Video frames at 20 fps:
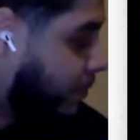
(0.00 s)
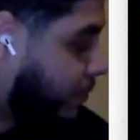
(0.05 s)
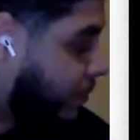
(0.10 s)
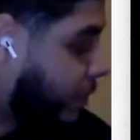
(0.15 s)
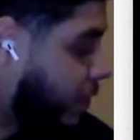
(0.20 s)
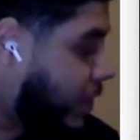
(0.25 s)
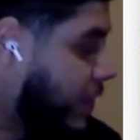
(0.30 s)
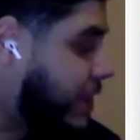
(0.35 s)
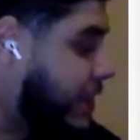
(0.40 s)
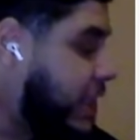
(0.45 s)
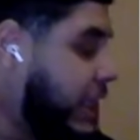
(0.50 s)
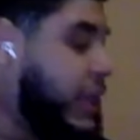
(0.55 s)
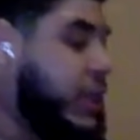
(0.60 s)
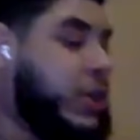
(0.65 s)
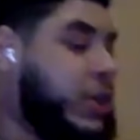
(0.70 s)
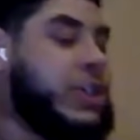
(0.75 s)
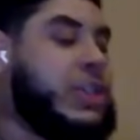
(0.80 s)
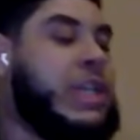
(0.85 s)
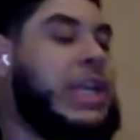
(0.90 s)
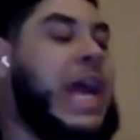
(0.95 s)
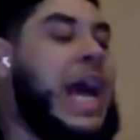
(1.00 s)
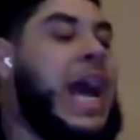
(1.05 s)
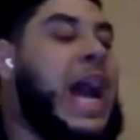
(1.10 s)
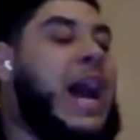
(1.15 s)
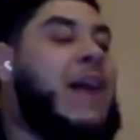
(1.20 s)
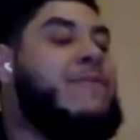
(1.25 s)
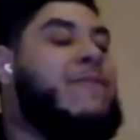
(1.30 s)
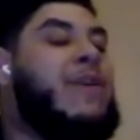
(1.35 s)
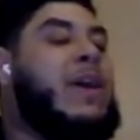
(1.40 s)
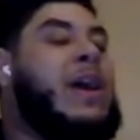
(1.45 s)
used to like
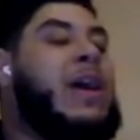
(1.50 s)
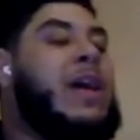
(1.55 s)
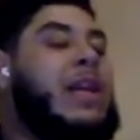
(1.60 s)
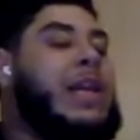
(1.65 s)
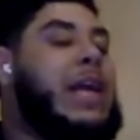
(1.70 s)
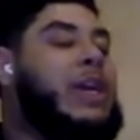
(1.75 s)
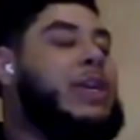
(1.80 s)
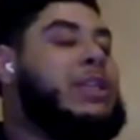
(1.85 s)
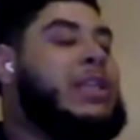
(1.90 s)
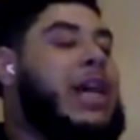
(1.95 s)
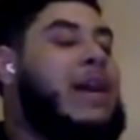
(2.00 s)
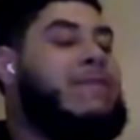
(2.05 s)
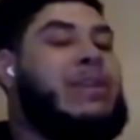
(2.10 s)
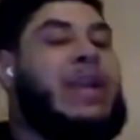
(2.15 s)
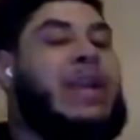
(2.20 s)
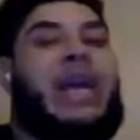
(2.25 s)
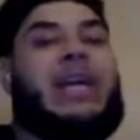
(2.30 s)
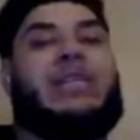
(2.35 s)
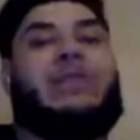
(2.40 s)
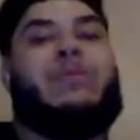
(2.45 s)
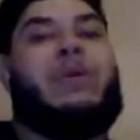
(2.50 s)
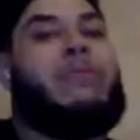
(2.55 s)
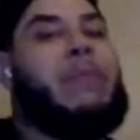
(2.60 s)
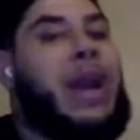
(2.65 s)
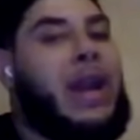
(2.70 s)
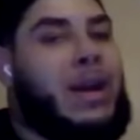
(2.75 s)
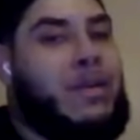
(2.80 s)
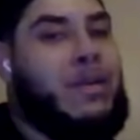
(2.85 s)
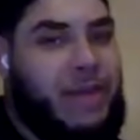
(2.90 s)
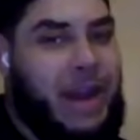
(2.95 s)
have they used to have decks where
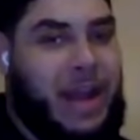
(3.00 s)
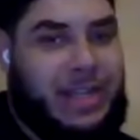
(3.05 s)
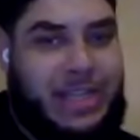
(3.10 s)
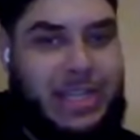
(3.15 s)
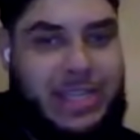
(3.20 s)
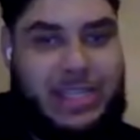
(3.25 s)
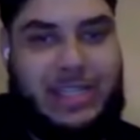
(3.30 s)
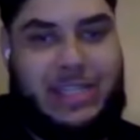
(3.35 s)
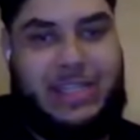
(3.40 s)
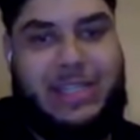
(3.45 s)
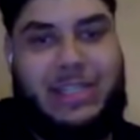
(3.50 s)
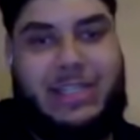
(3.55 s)
man could practice